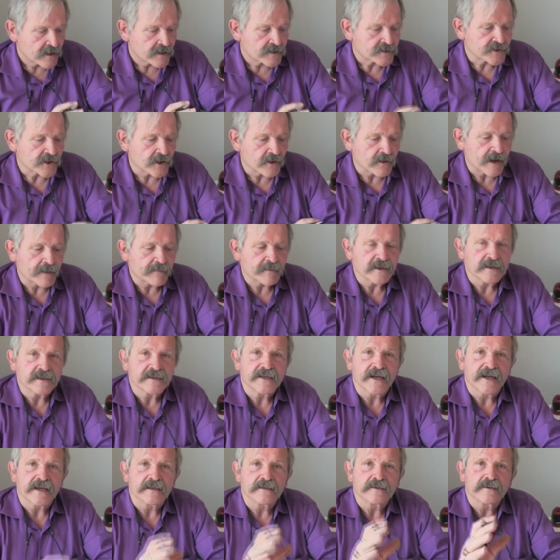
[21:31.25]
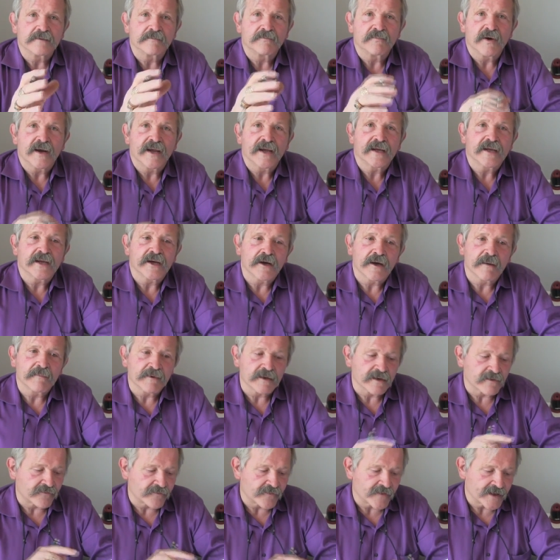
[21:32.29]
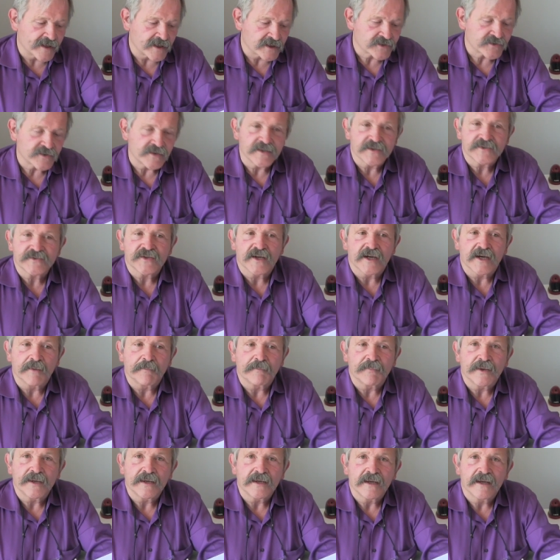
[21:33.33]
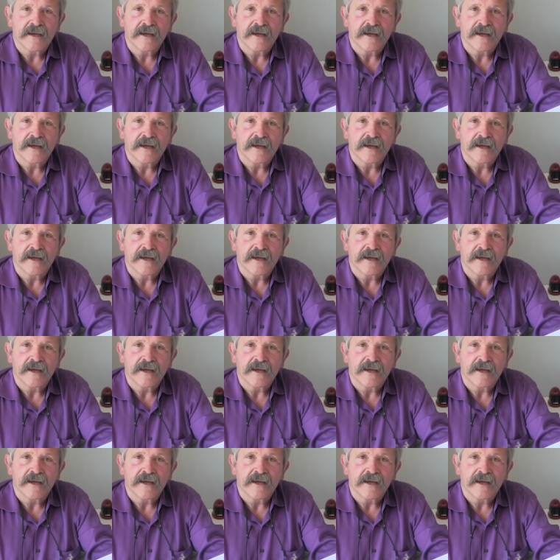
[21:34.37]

So I'm going to take a little break here. I'm going to finish this up.